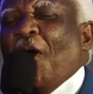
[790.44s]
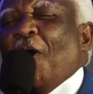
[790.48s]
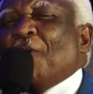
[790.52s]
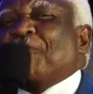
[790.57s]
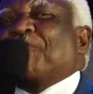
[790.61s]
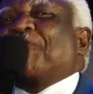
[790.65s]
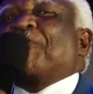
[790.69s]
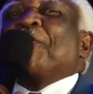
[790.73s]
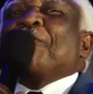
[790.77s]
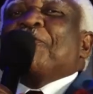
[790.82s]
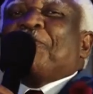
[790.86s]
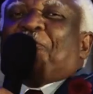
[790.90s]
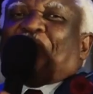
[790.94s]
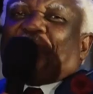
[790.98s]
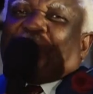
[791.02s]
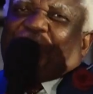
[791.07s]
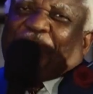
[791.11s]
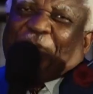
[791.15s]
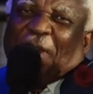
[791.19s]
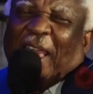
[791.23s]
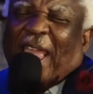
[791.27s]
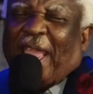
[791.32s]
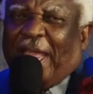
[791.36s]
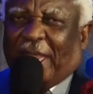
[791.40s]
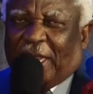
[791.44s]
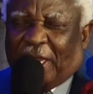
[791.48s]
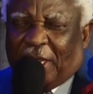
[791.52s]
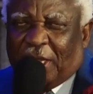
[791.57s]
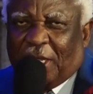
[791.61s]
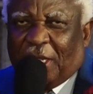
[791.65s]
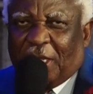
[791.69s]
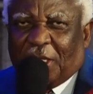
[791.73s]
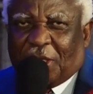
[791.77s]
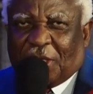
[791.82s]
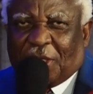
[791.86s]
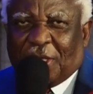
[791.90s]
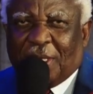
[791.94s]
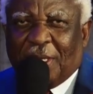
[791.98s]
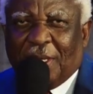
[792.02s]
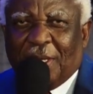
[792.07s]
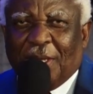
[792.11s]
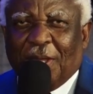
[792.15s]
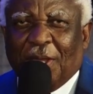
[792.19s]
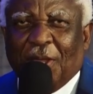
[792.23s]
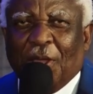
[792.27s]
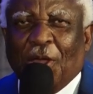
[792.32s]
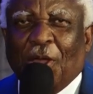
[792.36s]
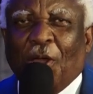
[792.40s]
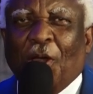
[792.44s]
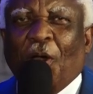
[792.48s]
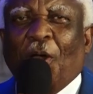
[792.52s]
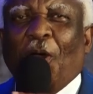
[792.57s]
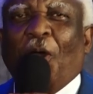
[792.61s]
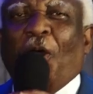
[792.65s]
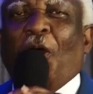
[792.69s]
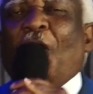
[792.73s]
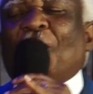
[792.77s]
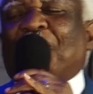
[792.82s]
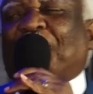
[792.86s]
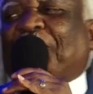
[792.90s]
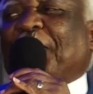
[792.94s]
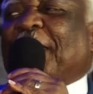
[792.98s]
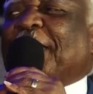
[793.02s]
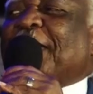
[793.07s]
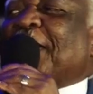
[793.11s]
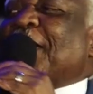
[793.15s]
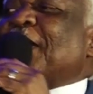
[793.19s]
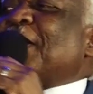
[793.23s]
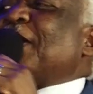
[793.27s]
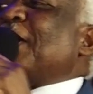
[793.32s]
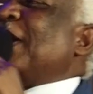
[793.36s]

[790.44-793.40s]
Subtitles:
of faith of a